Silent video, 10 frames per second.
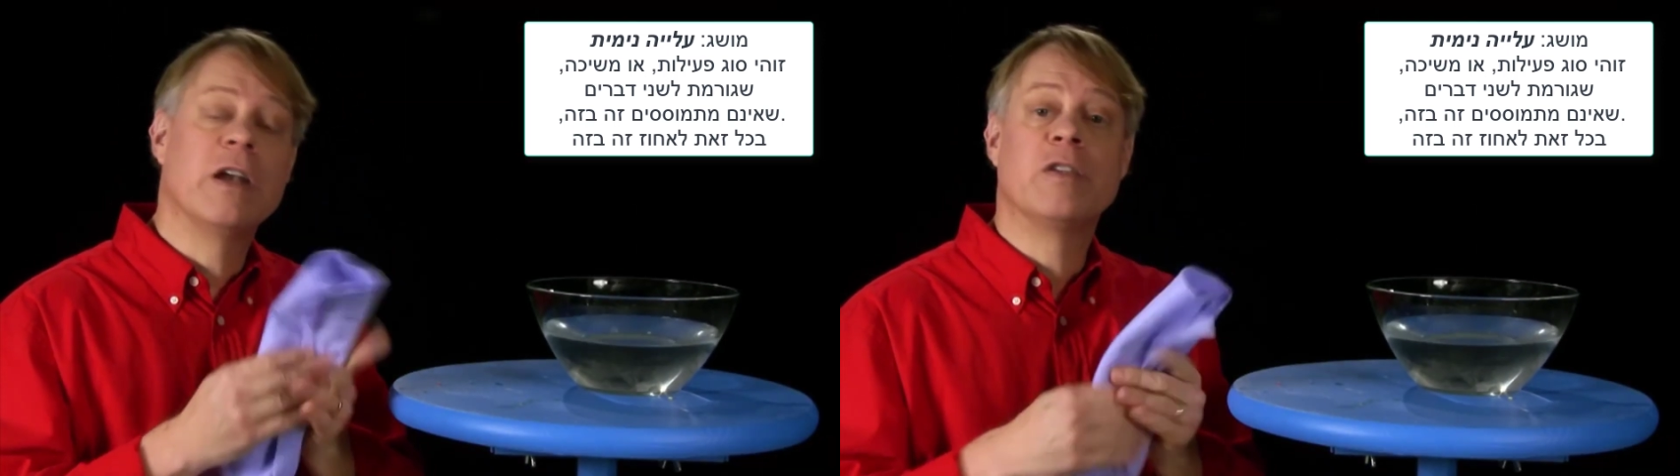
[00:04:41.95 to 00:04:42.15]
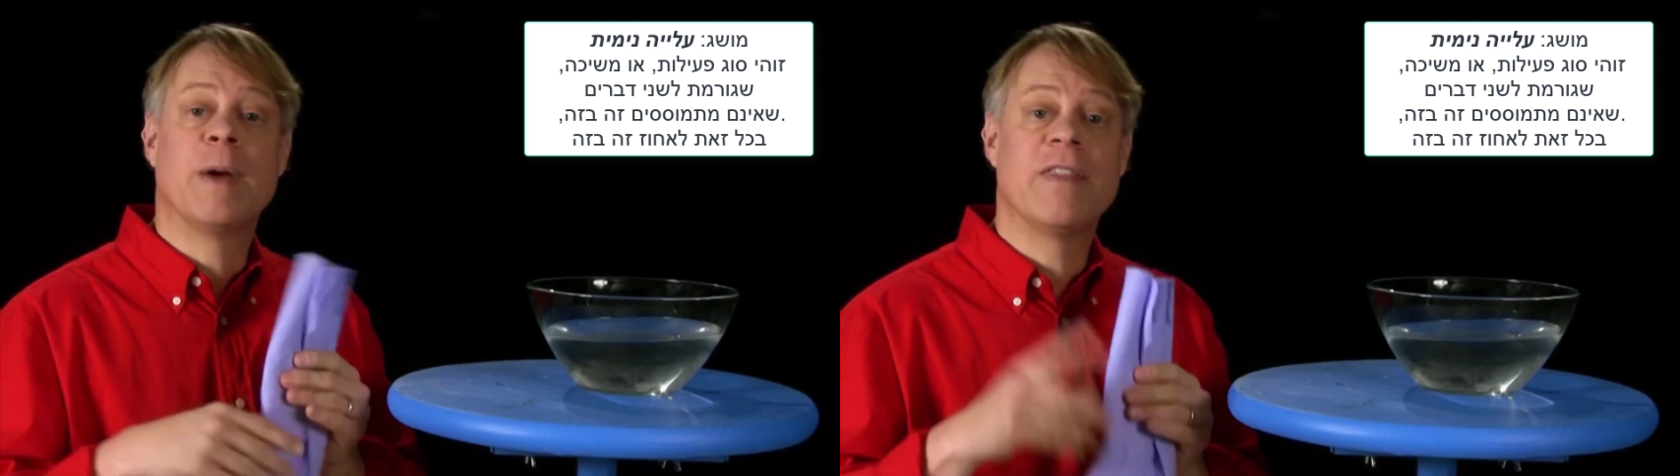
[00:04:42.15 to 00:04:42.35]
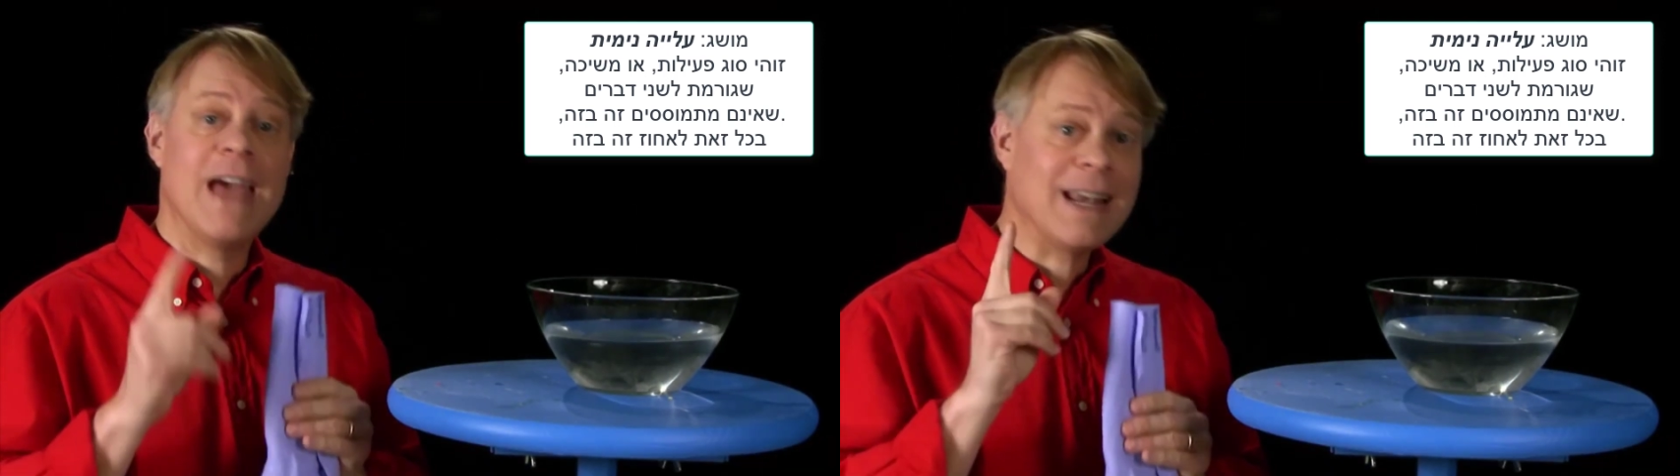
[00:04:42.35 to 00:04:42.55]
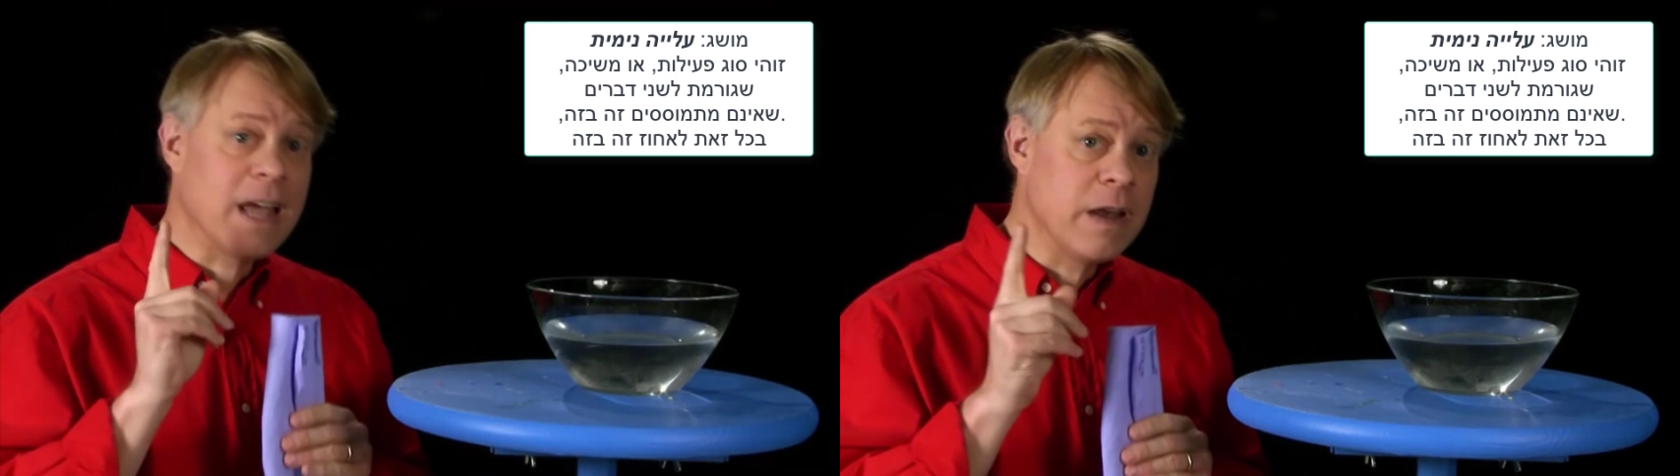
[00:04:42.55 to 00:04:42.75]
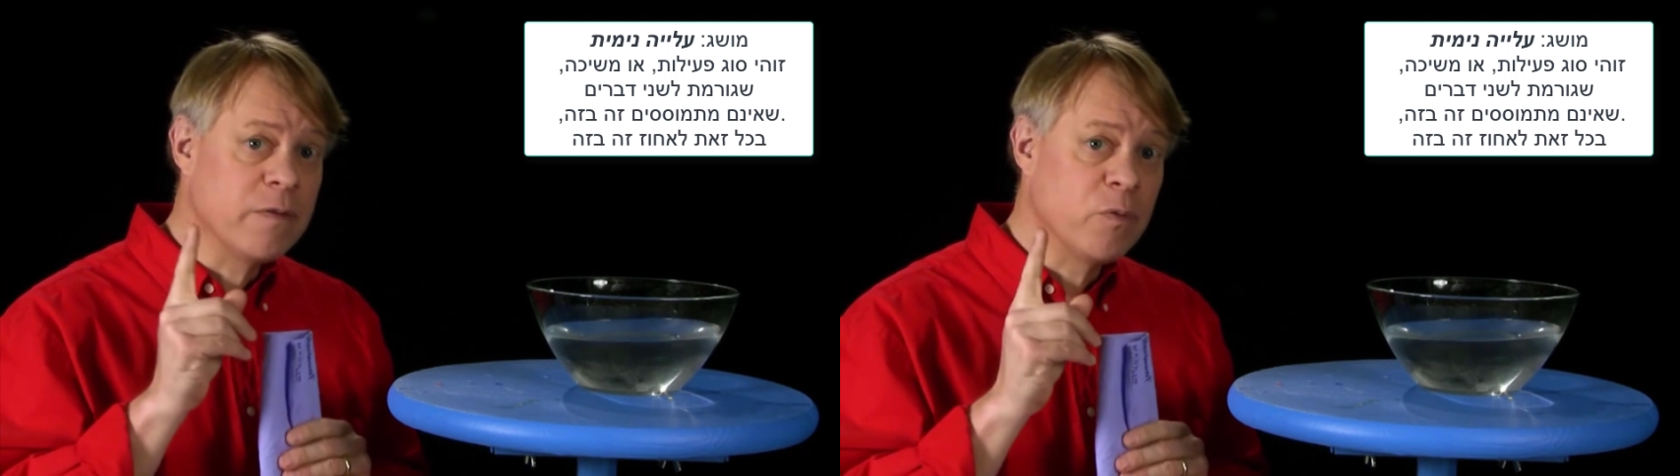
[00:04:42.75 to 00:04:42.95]
and it is by
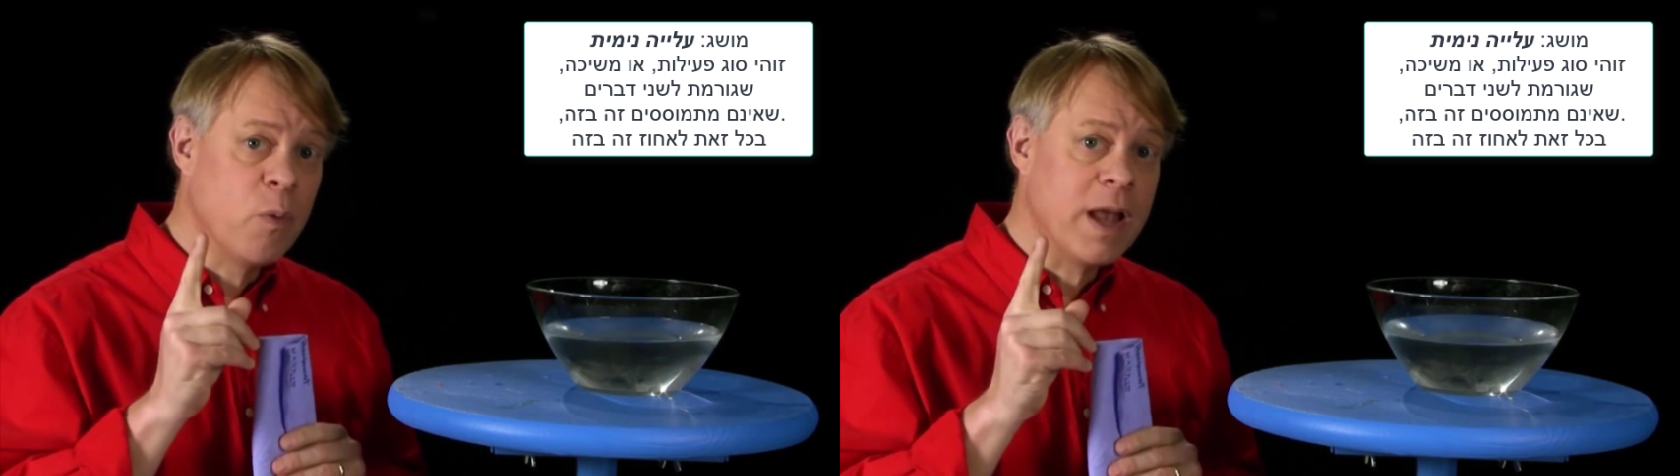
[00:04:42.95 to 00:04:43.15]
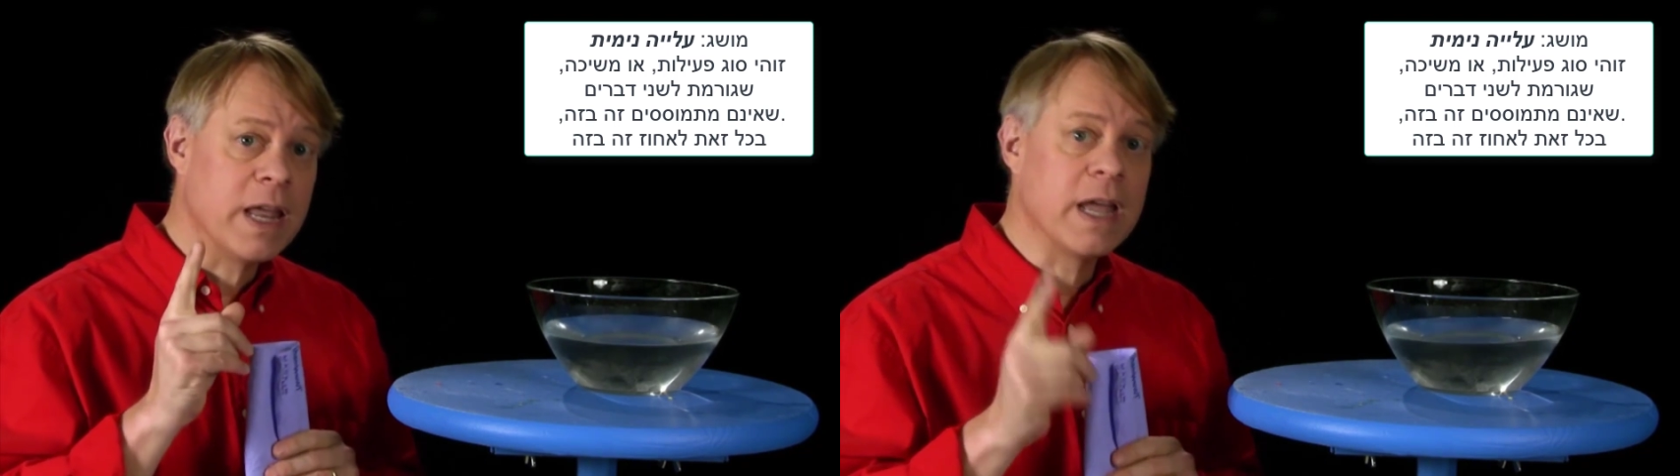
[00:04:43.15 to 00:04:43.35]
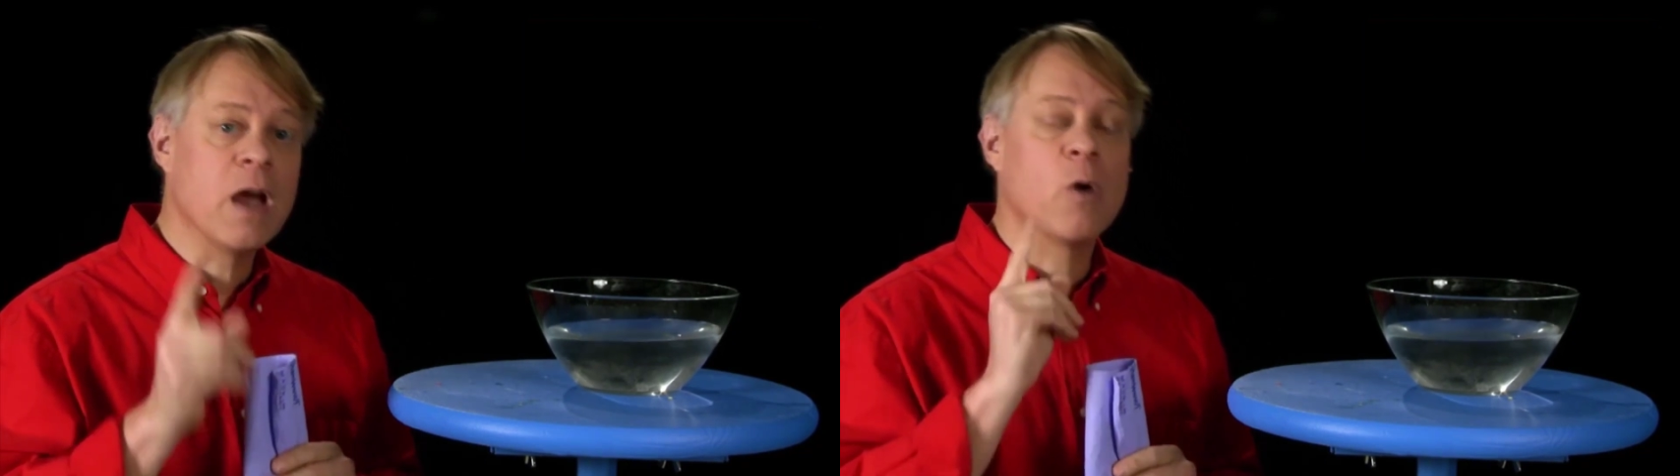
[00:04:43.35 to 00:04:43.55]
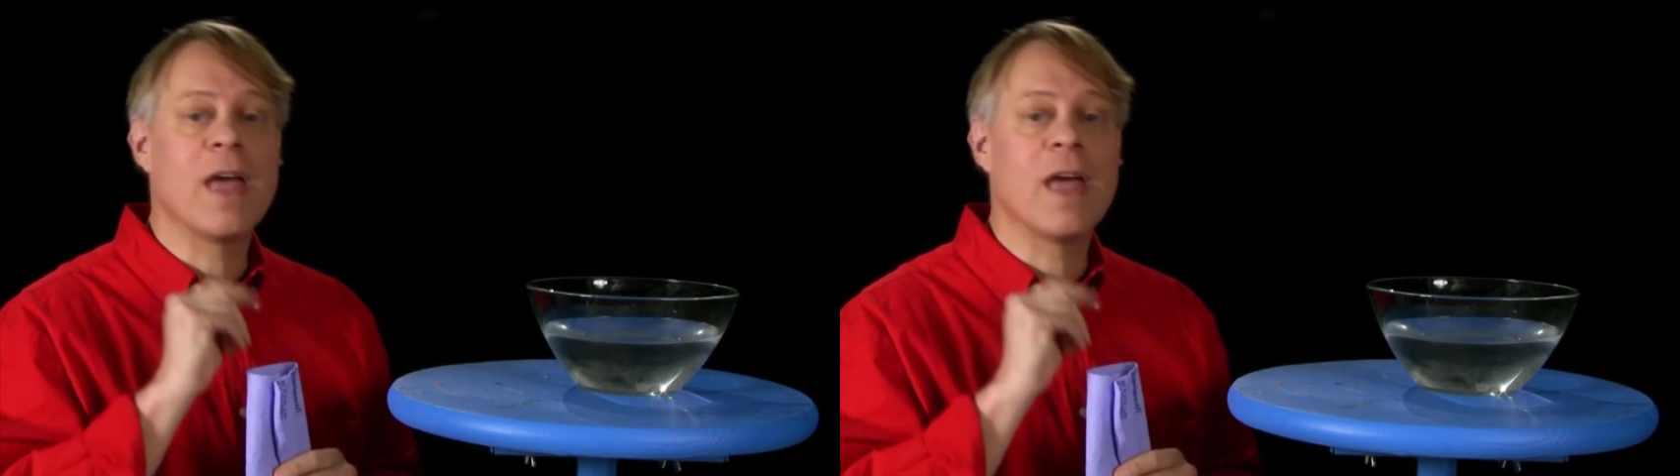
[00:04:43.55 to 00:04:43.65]
that kind of wetting